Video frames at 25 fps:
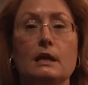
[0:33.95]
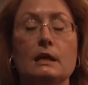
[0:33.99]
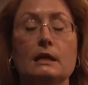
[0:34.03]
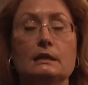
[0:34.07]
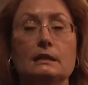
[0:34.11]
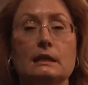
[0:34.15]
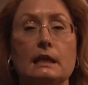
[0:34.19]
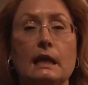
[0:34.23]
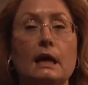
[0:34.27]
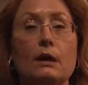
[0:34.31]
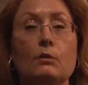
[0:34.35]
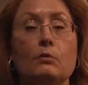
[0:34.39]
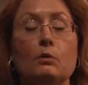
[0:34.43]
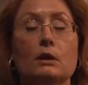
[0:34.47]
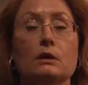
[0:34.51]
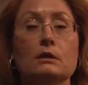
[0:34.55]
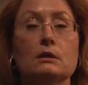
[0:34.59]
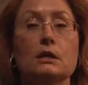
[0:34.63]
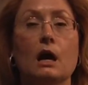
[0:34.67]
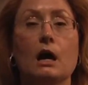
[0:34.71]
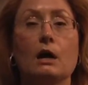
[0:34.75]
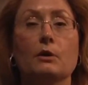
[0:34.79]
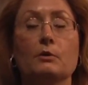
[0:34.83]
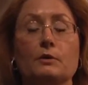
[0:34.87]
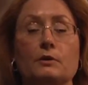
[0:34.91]
Today I want to
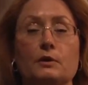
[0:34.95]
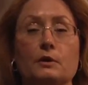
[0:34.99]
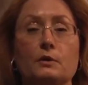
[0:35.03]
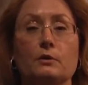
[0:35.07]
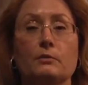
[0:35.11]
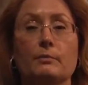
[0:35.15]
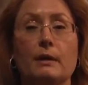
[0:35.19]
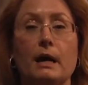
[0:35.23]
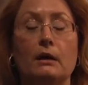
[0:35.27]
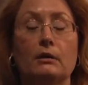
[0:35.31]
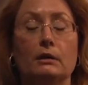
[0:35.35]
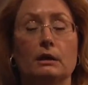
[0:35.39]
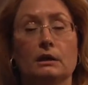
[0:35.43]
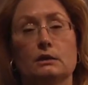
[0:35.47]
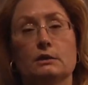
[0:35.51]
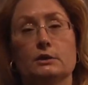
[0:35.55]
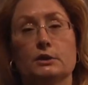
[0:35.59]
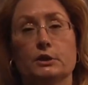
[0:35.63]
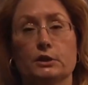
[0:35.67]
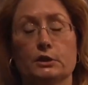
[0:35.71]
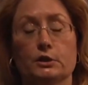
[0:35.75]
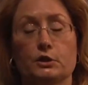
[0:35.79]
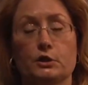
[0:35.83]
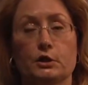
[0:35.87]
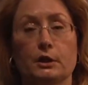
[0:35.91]
talk with you about
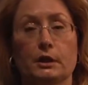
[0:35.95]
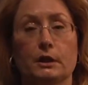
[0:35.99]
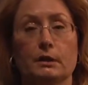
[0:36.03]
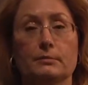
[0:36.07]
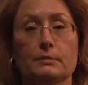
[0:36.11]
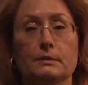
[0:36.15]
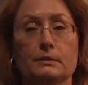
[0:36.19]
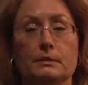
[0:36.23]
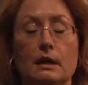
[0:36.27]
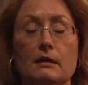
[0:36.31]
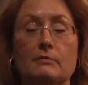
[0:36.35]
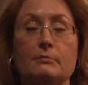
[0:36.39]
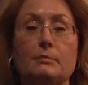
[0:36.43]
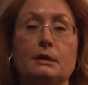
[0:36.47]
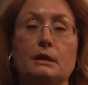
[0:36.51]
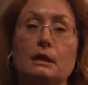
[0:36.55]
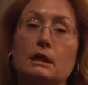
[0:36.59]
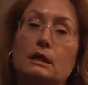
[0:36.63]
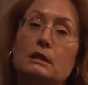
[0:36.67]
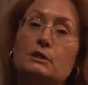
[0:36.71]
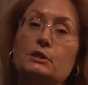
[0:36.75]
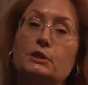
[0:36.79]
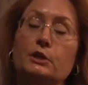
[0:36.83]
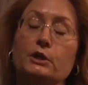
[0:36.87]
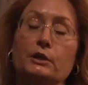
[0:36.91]
internships. I've been
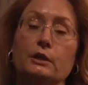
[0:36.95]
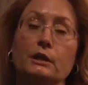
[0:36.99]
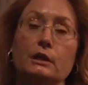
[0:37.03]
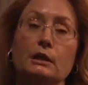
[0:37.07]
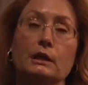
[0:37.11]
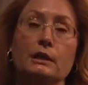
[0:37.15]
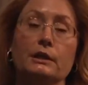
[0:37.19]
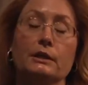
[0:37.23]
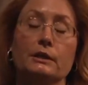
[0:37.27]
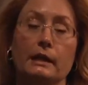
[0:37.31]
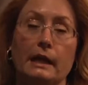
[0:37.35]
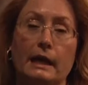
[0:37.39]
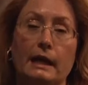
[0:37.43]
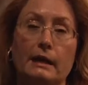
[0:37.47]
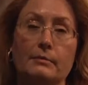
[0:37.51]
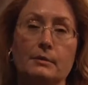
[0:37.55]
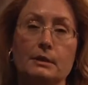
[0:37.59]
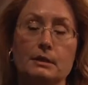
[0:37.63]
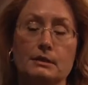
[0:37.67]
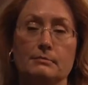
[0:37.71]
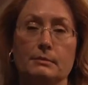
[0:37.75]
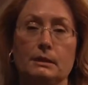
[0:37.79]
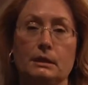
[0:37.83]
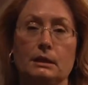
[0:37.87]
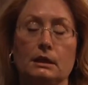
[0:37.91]
interning here at
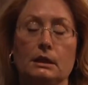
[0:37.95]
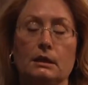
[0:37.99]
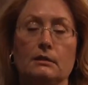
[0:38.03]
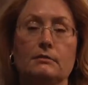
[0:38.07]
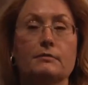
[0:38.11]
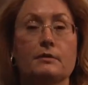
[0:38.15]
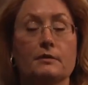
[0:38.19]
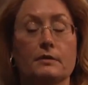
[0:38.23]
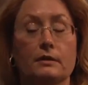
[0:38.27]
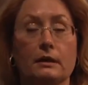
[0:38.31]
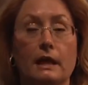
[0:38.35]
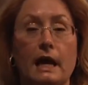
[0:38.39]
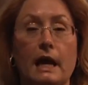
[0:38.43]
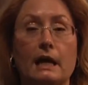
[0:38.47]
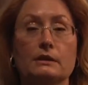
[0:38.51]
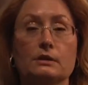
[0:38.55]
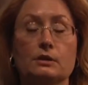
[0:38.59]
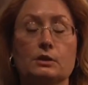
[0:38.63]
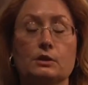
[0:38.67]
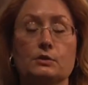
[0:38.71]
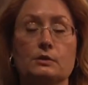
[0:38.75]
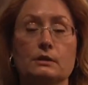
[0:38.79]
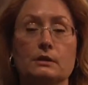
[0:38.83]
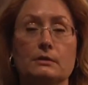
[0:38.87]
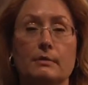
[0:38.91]
Amherst Media for the last
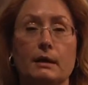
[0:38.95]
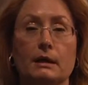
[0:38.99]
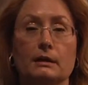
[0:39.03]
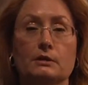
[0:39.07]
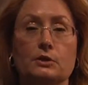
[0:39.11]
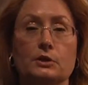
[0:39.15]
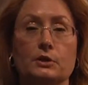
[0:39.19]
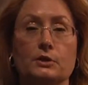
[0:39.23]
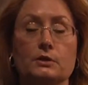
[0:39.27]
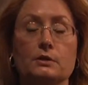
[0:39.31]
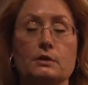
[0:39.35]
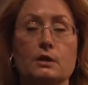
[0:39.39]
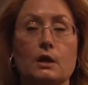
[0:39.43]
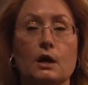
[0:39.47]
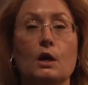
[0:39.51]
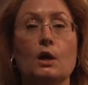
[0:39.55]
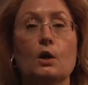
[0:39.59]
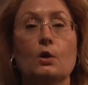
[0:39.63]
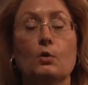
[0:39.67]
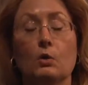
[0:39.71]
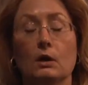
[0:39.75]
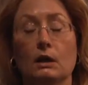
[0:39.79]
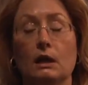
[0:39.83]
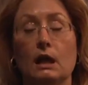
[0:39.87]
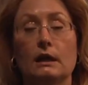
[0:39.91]
2 semesters
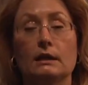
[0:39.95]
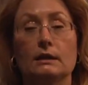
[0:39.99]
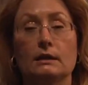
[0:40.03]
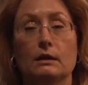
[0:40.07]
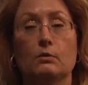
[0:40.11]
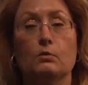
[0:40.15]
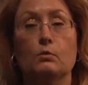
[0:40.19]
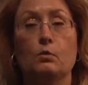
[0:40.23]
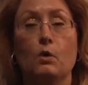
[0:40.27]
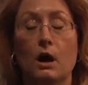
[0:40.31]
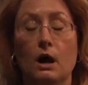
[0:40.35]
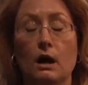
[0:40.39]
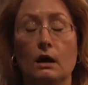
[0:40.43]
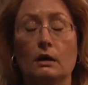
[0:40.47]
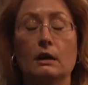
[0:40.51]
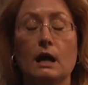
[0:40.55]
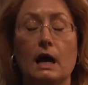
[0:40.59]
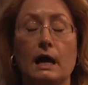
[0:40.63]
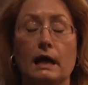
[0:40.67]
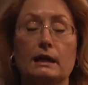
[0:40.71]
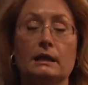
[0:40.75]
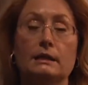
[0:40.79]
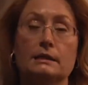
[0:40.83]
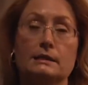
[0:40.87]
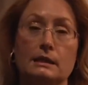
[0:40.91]
while
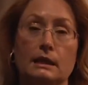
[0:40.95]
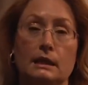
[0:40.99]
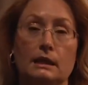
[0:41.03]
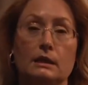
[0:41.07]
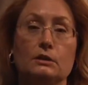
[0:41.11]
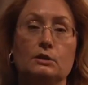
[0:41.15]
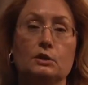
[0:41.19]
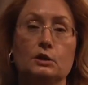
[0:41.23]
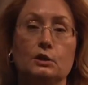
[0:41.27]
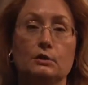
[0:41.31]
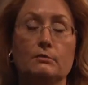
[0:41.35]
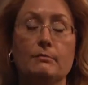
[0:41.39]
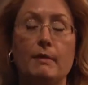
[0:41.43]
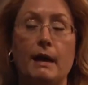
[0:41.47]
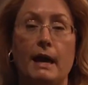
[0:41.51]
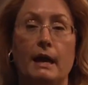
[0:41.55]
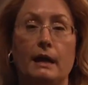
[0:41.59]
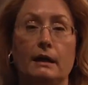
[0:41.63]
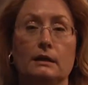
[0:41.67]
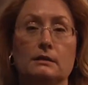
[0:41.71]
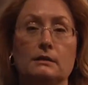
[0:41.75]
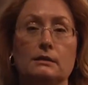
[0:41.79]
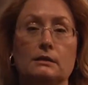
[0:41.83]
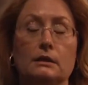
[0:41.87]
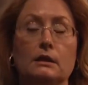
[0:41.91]
I attend
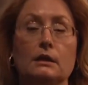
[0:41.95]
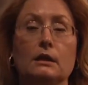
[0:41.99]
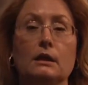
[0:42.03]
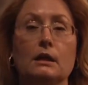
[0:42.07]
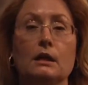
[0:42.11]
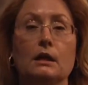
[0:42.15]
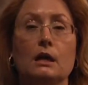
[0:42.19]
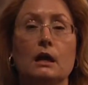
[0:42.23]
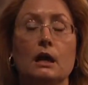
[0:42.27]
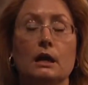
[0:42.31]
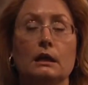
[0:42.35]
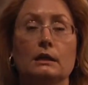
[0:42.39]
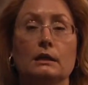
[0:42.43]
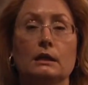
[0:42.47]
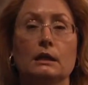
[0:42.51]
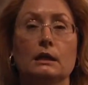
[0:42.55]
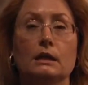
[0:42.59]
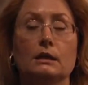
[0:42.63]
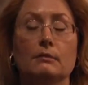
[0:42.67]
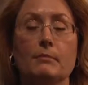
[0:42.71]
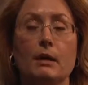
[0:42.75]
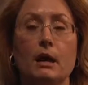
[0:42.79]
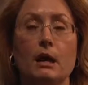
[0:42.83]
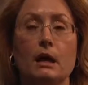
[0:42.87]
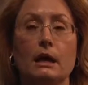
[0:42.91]
UMass,
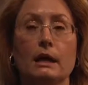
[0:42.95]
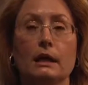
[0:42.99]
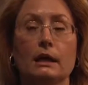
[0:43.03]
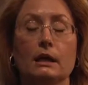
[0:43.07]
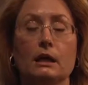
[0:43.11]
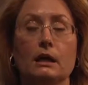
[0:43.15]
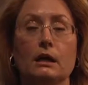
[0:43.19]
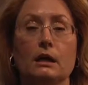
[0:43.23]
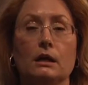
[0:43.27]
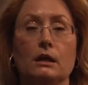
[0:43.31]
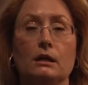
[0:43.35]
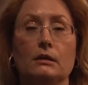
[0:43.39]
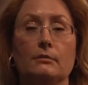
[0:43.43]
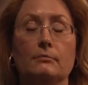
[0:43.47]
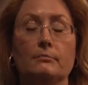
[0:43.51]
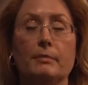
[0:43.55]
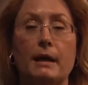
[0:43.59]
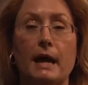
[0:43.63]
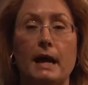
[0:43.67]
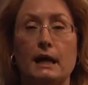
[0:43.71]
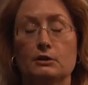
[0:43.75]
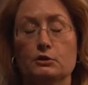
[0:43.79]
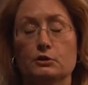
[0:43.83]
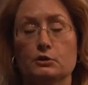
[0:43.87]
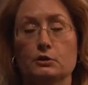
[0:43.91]
getting my
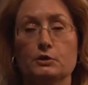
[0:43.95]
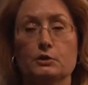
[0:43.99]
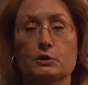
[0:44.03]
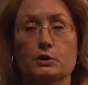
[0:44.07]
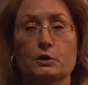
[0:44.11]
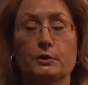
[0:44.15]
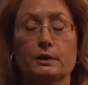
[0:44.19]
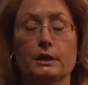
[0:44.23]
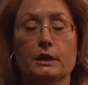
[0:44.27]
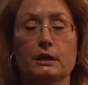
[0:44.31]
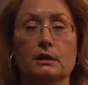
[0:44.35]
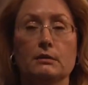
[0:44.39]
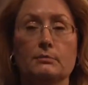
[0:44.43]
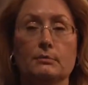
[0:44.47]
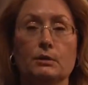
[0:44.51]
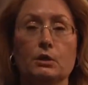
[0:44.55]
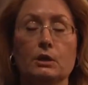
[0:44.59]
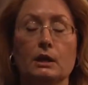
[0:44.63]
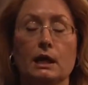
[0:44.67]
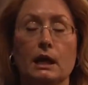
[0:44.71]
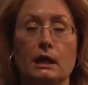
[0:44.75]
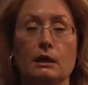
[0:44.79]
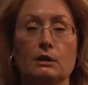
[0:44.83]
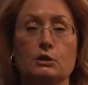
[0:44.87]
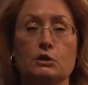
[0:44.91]
bachelor's degree in
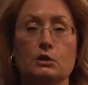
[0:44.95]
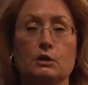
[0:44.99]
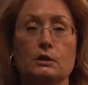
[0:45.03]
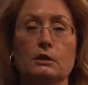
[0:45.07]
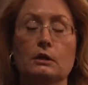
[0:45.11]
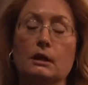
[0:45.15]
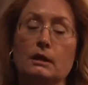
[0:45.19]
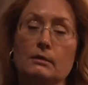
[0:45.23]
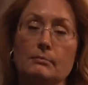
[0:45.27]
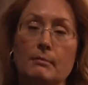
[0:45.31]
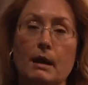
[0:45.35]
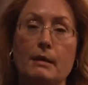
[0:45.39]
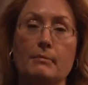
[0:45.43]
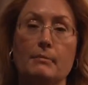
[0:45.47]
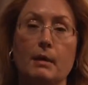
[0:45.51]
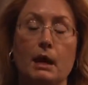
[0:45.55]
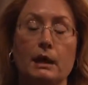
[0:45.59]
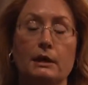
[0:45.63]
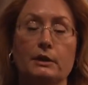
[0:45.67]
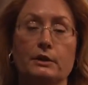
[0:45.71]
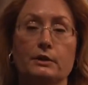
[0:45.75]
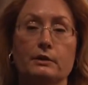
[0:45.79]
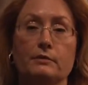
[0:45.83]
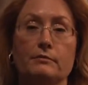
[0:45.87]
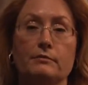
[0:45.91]
communication and my
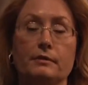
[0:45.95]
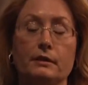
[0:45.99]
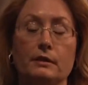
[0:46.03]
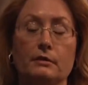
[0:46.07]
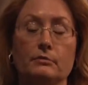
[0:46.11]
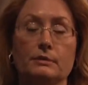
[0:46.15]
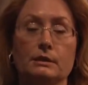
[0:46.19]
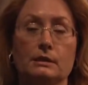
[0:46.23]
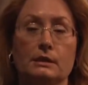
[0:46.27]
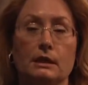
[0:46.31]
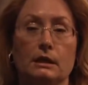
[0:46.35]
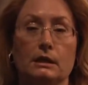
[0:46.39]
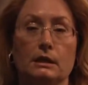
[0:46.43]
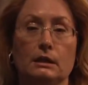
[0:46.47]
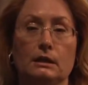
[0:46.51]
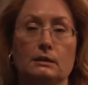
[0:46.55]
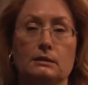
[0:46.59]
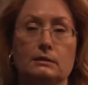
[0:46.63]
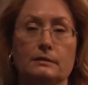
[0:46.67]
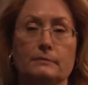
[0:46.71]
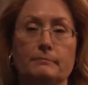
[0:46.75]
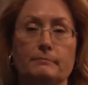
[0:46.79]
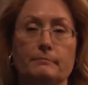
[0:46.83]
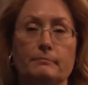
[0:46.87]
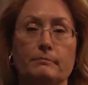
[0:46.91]
minor in film
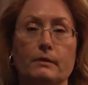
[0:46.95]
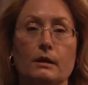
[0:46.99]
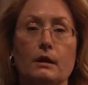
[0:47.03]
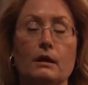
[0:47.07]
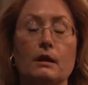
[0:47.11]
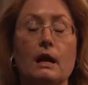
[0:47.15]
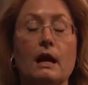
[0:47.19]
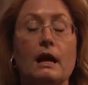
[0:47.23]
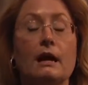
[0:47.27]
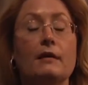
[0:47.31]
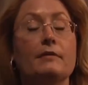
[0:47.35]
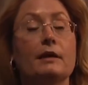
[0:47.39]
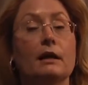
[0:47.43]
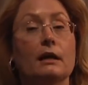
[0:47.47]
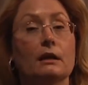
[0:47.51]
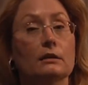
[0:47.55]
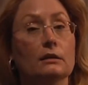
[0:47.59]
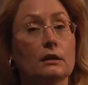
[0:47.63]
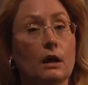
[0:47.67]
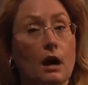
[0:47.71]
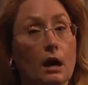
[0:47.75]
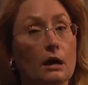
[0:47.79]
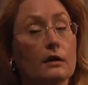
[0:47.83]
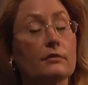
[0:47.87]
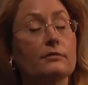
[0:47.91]
studies. I've had a
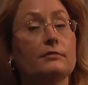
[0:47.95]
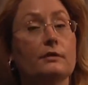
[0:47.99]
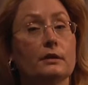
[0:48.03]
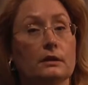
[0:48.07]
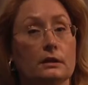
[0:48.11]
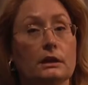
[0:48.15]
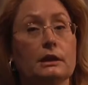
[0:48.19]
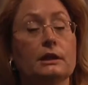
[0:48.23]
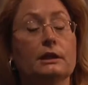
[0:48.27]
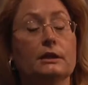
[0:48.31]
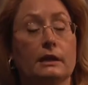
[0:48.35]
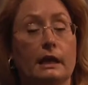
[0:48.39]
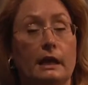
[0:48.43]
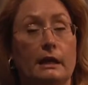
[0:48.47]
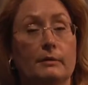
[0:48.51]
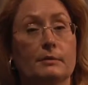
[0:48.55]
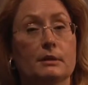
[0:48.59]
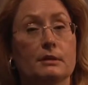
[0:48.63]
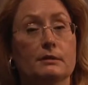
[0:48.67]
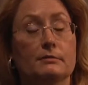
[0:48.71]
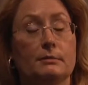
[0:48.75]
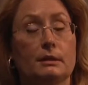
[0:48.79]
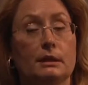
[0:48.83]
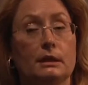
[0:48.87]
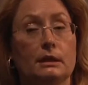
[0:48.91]
lot of fun here at
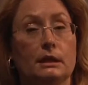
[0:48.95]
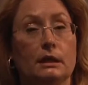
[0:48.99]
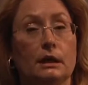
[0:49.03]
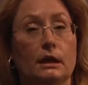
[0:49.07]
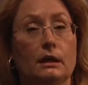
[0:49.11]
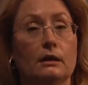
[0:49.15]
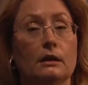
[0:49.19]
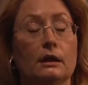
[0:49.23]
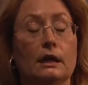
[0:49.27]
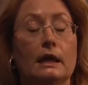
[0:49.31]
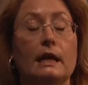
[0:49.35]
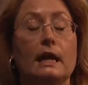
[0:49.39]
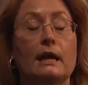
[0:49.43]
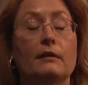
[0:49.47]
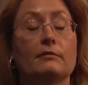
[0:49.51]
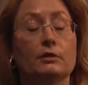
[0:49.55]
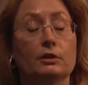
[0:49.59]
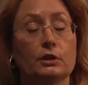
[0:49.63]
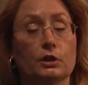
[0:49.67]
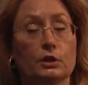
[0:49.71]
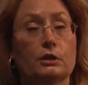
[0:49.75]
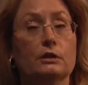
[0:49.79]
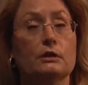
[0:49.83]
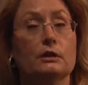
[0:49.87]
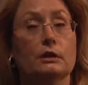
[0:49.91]
Amherst Media, and I've
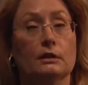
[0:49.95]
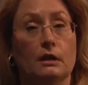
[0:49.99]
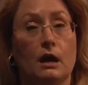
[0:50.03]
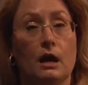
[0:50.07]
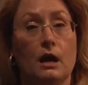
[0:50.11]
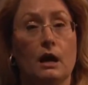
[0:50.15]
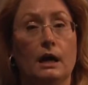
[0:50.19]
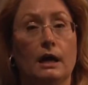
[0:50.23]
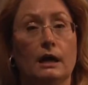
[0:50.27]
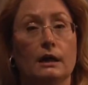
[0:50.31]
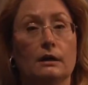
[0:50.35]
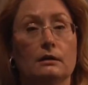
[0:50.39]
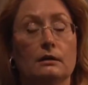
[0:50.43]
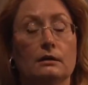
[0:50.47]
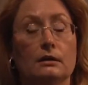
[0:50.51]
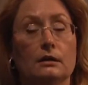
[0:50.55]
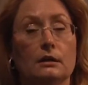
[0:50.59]
learned a lot.